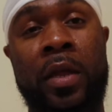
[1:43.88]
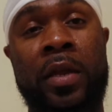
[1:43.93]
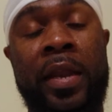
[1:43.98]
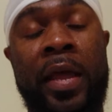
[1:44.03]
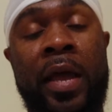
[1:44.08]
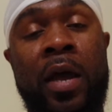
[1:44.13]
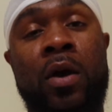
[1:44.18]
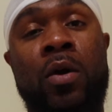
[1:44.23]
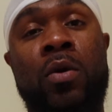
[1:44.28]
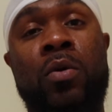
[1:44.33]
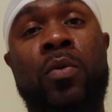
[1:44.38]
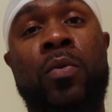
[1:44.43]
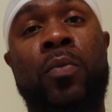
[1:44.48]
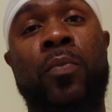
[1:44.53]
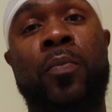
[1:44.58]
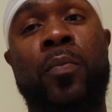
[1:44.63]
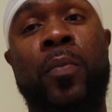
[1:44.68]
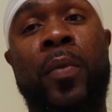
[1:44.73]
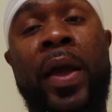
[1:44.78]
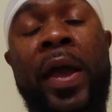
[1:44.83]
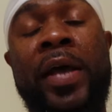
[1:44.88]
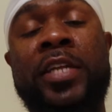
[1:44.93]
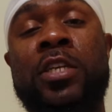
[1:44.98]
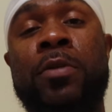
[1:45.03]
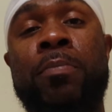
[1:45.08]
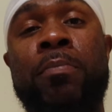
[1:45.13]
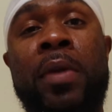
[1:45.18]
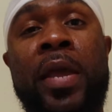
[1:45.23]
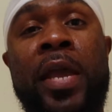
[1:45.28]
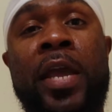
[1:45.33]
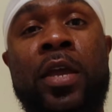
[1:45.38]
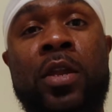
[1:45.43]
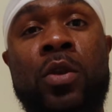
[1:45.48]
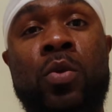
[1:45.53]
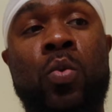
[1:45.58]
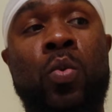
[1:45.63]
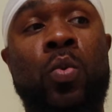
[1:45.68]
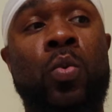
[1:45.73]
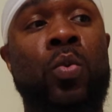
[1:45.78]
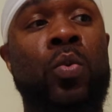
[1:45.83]
Now, as a man,
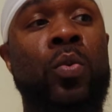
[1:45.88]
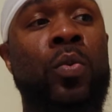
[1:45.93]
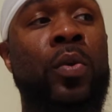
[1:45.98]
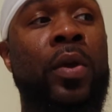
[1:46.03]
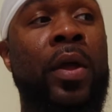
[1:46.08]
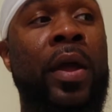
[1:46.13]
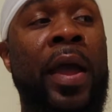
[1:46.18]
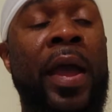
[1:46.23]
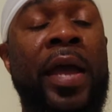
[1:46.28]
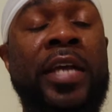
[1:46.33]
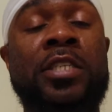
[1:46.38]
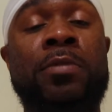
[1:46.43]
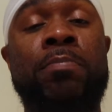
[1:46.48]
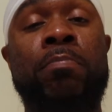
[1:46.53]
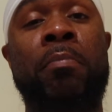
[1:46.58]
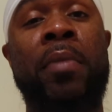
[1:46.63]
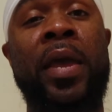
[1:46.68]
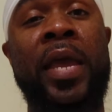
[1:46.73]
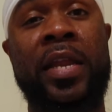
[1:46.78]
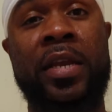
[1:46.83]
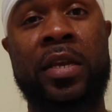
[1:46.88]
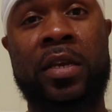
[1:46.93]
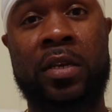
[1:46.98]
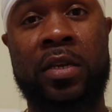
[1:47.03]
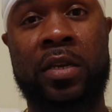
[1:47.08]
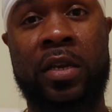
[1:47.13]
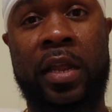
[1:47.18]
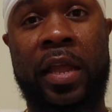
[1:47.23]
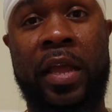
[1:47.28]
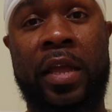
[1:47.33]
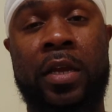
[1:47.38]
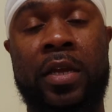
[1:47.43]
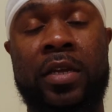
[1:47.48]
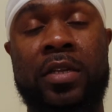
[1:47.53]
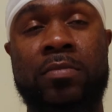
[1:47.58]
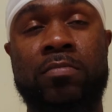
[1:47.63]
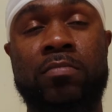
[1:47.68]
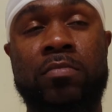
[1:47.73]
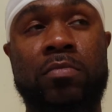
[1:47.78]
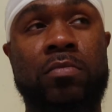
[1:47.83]
as men
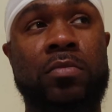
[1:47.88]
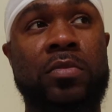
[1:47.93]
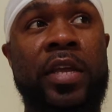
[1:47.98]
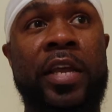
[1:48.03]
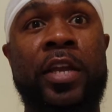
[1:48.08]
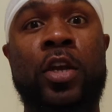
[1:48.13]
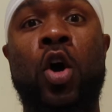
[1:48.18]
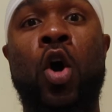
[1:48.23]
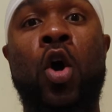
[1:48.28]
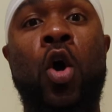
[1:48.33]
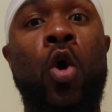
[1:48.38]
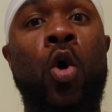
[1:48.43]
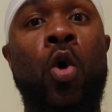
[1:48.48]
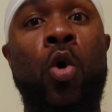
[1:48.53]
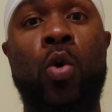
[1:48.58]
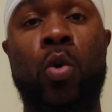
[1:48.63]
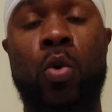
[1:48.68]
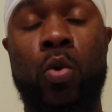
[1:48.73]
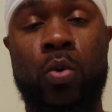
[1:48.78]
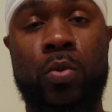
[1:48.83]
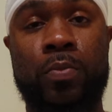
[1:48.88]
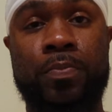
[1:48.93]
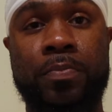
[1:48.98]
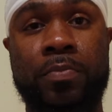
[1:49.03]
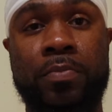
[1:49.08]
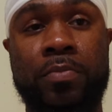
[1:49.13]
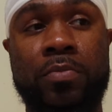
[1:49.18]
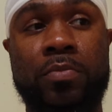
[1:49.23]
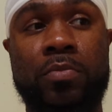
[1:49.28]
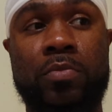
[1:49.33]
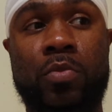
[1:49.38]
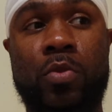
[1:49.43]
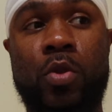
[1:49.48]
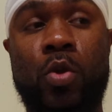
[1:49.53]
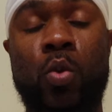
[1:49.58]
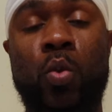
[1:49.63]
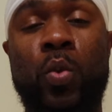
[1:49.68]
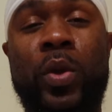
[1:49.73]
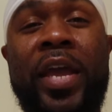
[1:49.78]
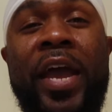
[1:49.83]
in whole,
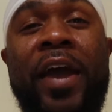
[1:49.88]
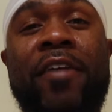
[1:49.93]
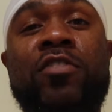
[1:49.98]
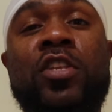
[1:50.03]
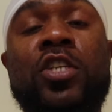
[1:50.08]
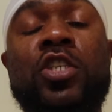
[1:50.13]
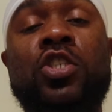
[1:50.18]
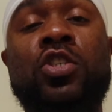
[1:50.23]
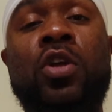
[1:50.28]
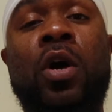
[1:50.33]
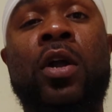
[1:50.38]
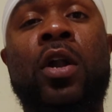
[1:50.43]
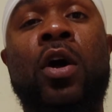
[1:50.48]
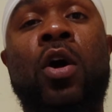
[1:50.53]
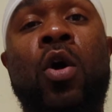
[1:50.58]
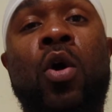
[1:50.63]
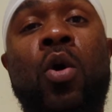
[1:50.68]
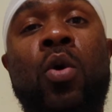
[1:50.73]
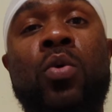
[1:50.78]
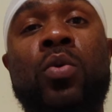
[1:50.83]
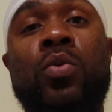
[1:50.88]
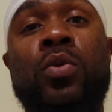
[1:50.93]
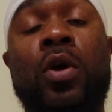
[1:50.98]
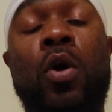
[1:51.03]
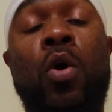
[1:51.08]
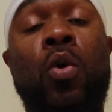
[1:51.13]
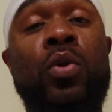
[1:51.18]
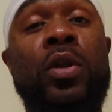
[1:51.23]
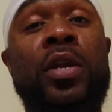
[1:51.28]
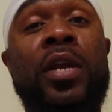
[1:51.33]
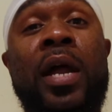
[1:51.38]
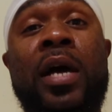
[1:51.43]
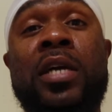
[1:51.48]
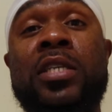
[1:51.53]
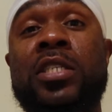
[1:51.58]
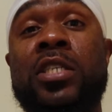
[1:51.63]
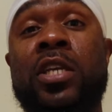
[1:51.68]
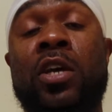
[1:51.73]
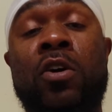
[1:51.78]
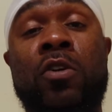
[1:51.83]
we have to start holding
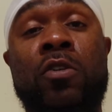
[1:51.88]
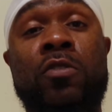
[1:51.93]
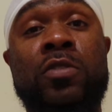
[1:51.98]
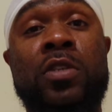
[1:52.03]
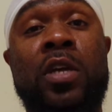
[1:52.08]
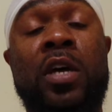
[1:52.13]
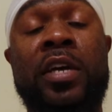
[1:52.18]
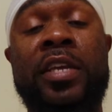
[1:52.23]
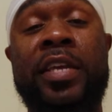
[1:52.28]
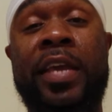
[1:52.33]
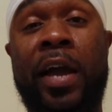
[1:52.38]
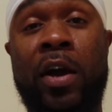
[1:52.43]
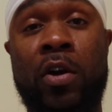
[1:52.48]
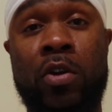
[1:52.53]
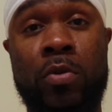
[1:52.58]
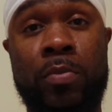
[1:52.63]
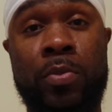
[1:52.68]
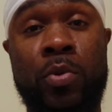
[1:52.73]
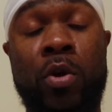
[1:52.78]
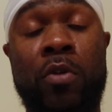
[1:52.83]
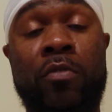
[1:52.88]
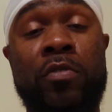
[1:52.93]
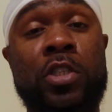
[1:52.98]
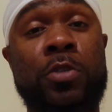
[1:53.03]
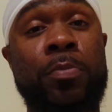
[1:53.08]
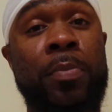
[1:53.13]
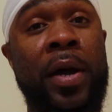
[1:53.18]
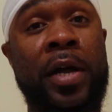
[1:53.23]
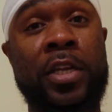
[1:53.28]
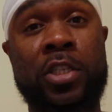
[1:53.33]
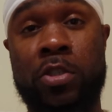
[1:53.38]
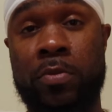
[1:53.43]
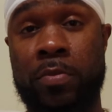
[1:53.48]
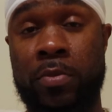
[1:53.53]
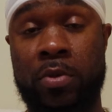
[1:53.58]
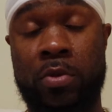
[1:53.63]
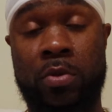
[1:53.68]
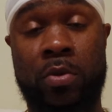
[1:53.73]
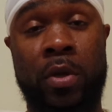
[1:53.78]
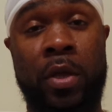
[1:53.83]
ourselves accountable and
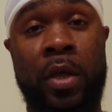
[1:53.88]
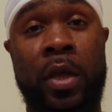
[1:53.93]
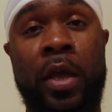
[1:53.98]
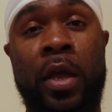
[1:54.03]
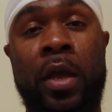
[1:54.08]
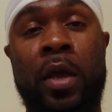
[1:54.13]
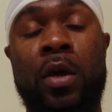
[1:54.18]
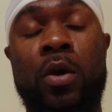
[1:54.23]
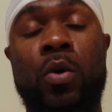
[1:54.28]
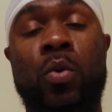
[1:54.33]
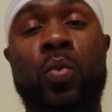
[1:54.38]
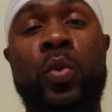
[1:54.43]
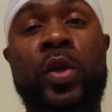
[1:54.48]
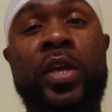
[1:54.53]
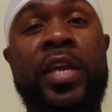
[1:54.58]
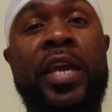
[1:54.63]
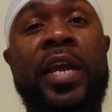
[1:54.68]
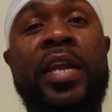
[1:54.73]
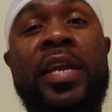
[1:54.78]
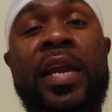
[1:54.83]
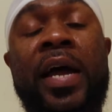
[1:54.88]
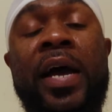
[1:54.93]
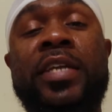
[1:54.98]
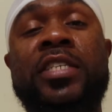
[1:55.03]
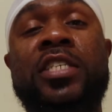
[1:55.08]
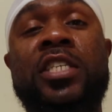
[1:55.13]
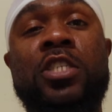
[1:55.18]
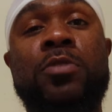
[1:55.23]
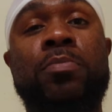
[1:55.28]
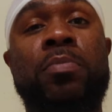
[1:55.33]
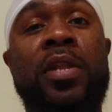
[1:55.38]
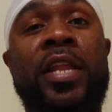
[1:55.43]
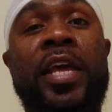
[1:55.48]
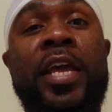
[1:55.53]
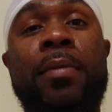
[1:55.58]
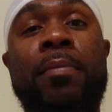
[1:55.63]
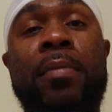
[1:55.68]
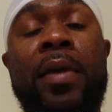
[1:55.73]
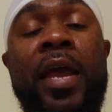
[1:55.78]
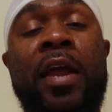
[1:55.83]
responsible. We cannot just
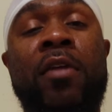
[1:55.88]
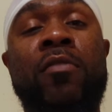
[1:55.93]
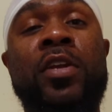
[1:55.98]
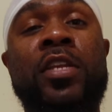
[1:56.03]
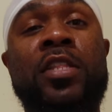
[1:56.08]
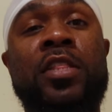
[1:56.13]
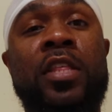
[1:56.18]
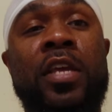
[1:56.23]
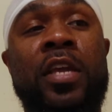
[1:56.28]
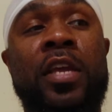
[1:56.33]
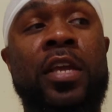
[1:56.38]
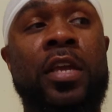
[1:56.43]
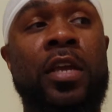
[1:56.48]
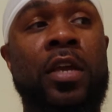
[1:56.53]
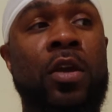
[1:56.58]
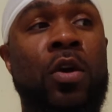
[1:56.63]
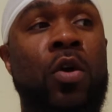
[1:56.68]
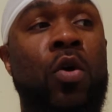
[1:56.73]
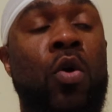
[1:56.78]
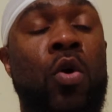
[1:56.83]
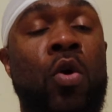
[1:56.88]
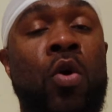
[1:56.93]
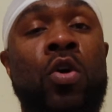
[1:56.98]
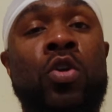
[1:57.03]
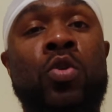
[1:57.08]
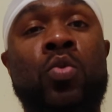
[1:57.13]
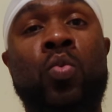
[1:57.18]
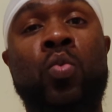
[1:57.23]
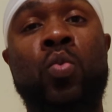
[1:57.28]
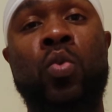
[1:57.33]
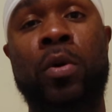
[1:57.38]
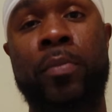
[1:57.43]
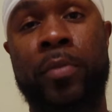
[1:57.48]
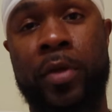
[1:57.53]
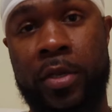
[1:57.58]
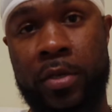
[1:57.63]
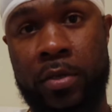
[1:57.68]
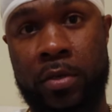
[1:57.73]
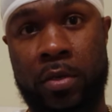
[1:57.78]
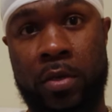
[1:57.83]
blame everything on women.